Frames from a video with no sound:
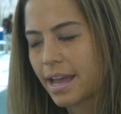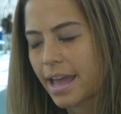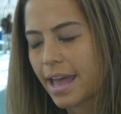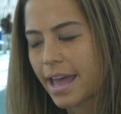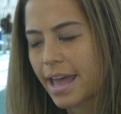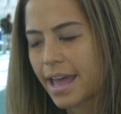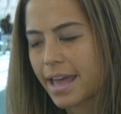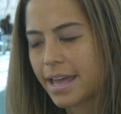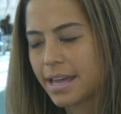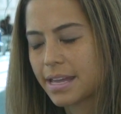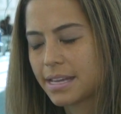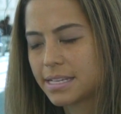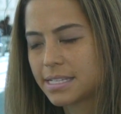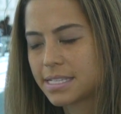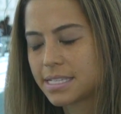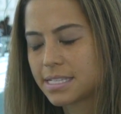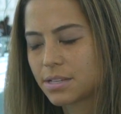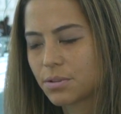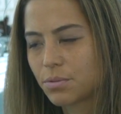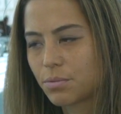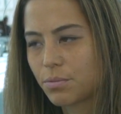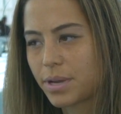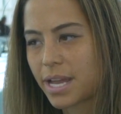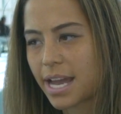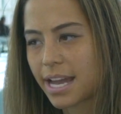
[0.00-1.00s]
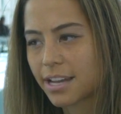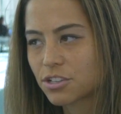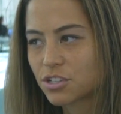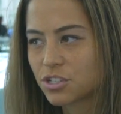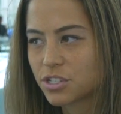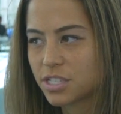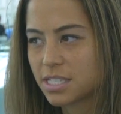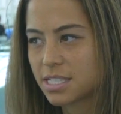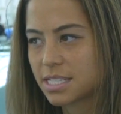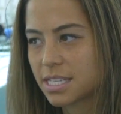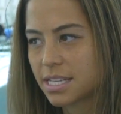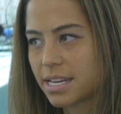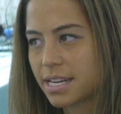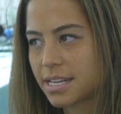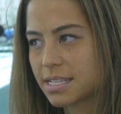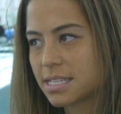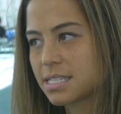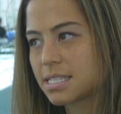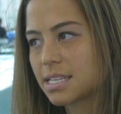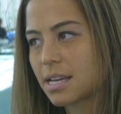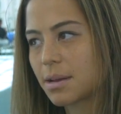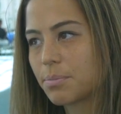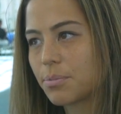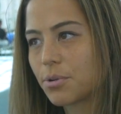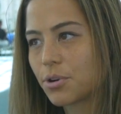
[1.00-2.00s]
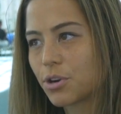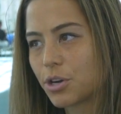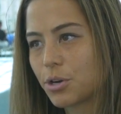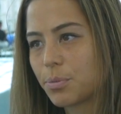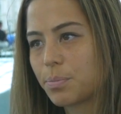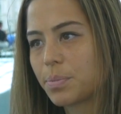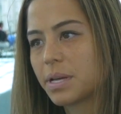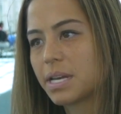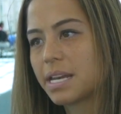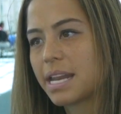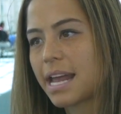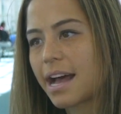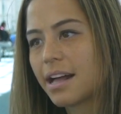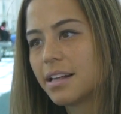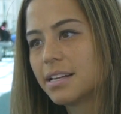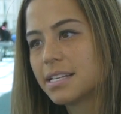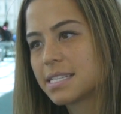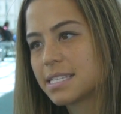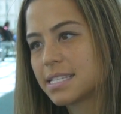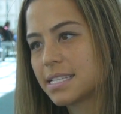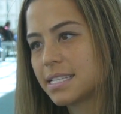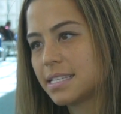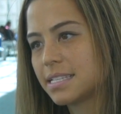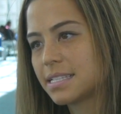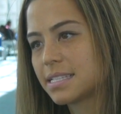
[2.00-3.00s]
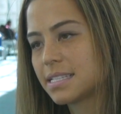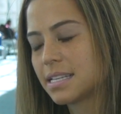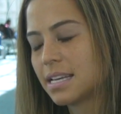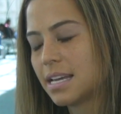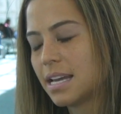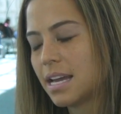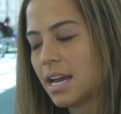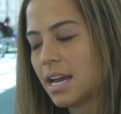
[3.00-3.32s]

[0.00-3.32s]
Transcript: And we actually did a subgroup analysis,